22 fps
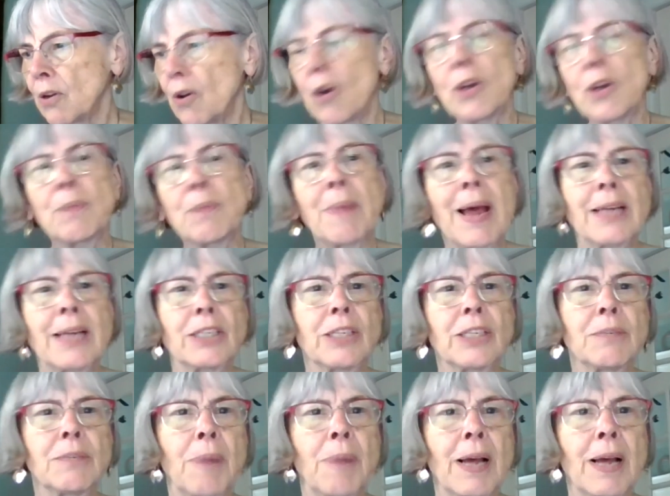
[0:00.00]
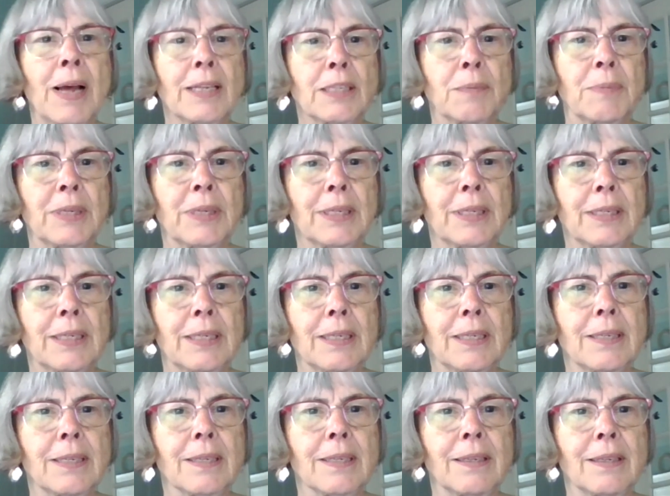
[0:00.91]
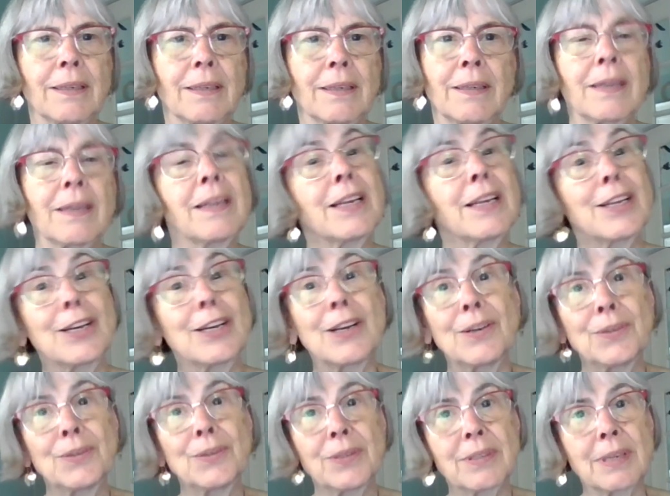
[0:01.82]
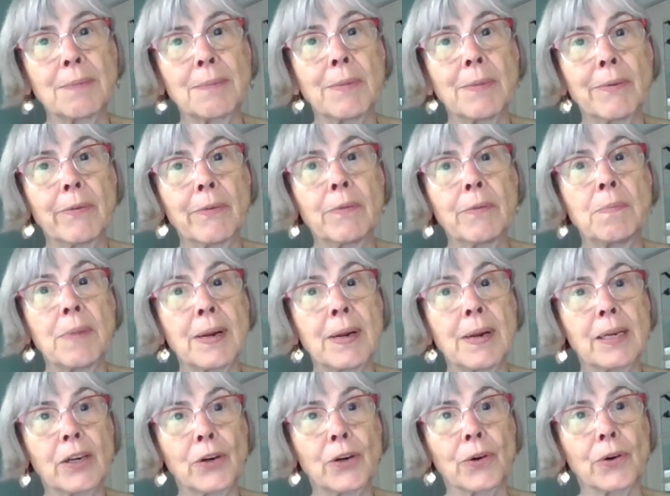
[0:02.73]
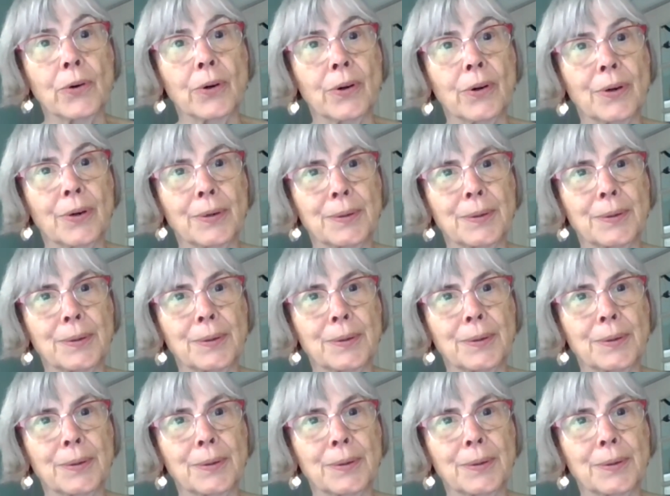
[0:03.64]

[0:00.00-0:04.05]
unimagined possibilities, you know, some of them might occur.